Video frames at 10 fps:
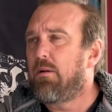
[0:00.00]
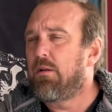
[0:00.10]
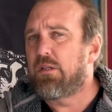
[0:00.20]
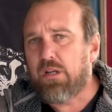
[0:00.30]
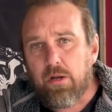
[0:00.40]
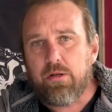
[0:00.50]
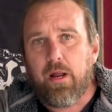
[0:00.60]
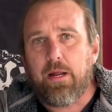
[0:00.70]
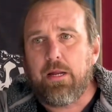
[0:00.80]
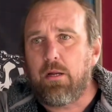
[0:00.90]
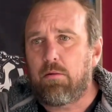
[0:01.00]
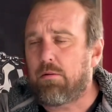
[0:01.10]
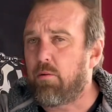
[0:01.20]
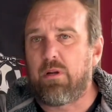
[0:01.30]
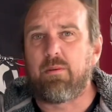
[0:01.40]
Sunday, I don't
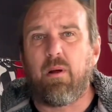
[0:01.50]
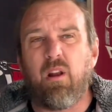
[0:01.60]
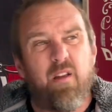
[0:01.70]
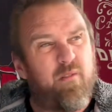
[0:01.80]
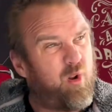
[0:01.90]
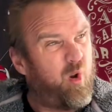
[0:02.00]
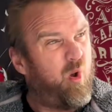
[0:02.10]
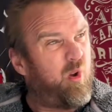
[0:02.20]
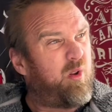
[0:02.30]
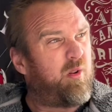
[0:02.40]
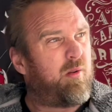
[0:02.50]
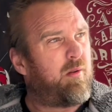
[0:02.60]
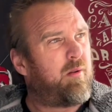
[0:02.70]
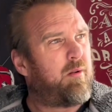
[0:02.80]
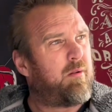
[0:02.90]
know what it is, about eleven o'clock,
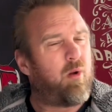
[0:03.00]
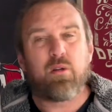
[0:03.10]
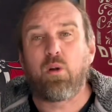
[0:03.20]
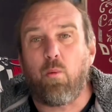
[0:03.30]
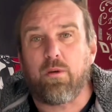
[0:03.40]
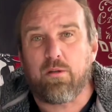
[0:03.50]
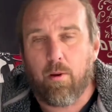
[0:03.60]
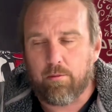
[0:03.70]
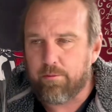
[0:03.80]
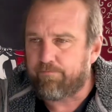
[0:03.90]
on Scott and Wanda's World.